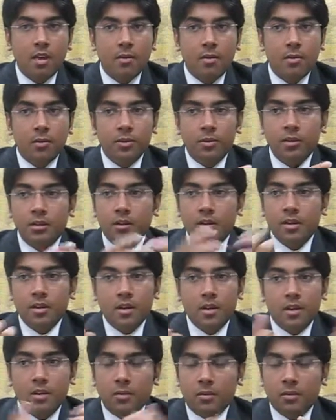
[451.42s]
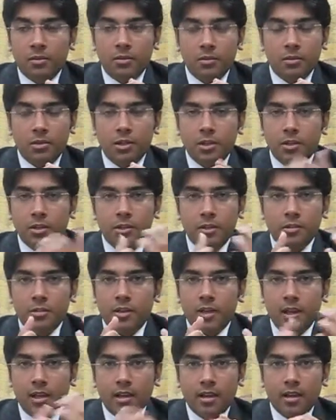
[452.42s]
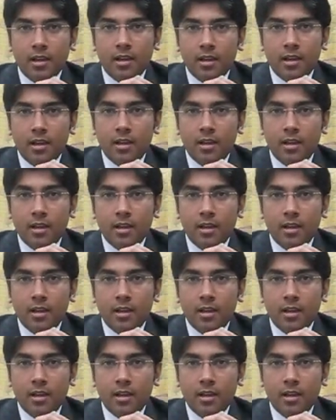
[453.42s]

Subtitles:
Do you think